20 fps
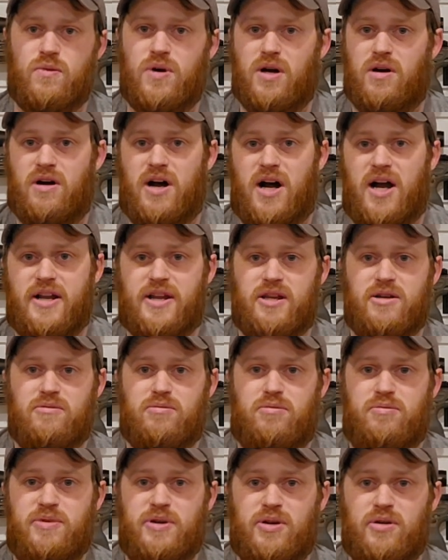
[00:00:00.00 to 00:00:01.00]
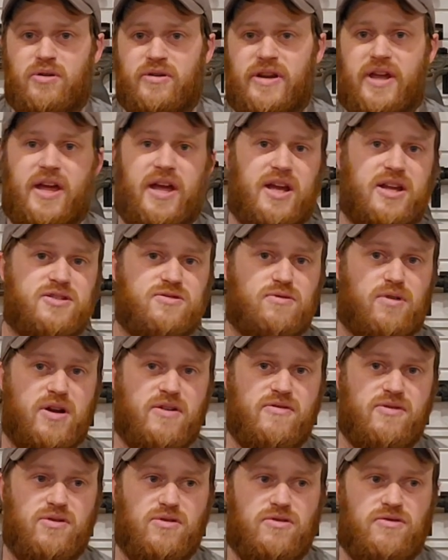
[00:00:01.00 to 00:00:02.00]
well, I could build X
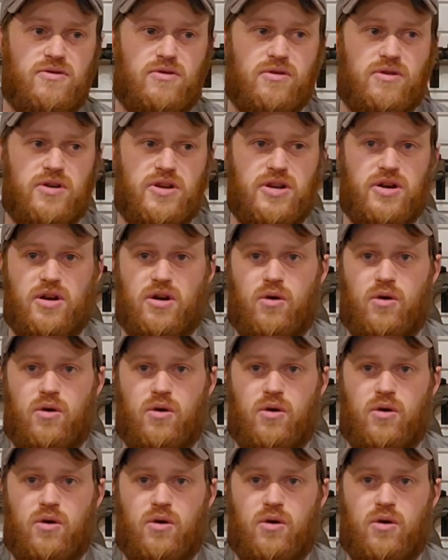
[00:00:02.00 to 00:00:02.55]
rifle for